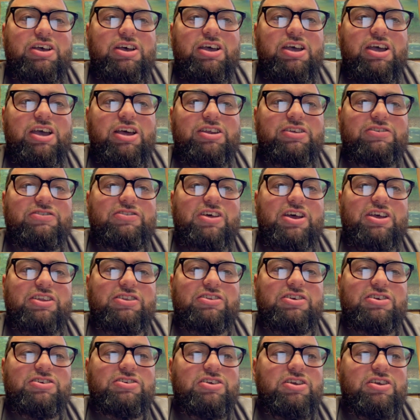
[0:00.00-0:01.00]
It is like
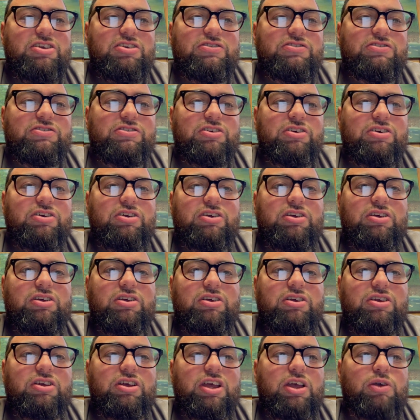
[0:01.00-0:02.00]
the yeast
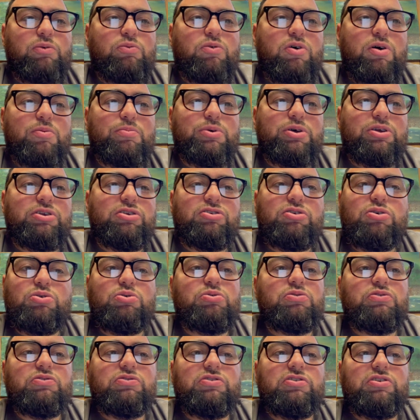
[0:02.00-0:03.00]
a woman
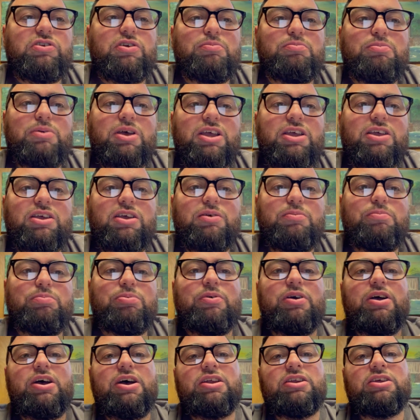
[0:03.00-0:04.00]
used in making
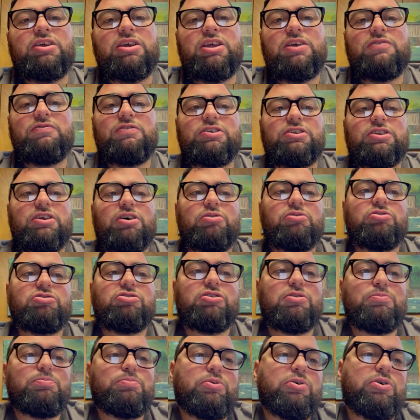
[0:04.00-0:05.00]
bread, even though
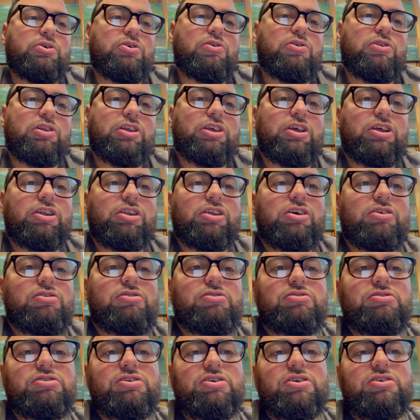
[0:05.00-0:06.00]
she put only a
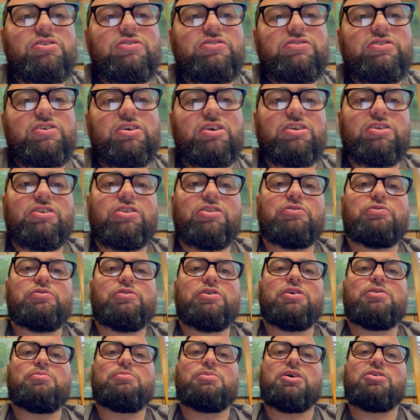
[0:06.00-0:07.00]
little yeast in
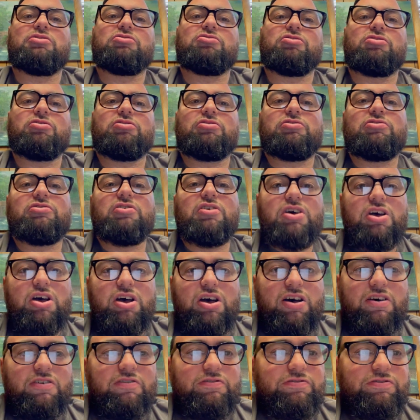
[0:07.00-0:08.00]
three measures
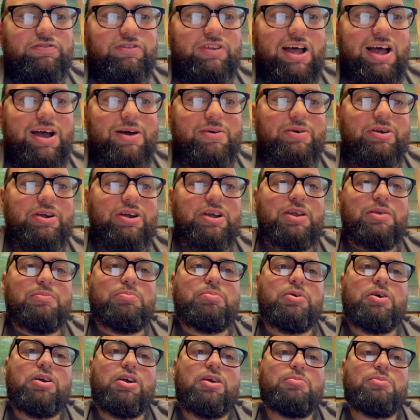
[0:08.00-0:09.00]
of flour, it
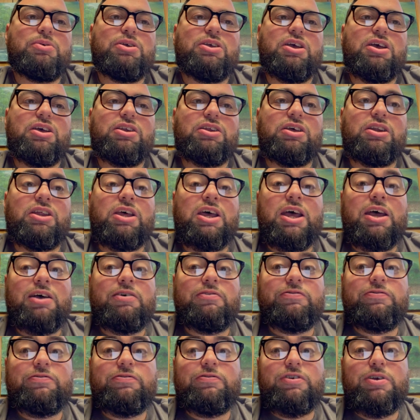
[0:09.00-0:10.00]
permeated
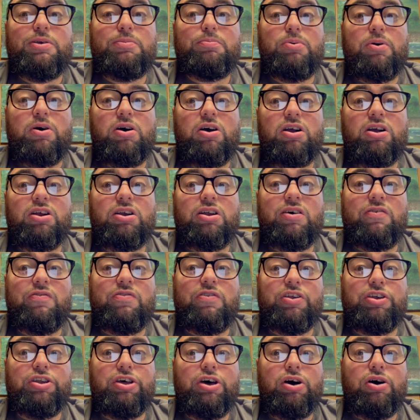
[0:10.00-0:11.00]
every part of
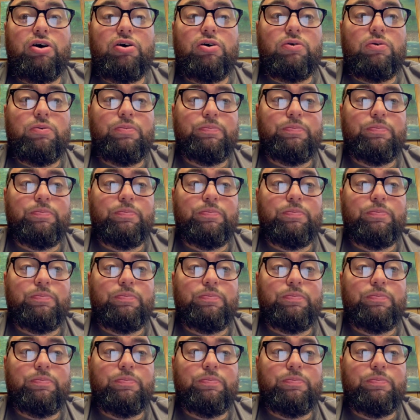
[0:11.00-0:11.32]
the dough.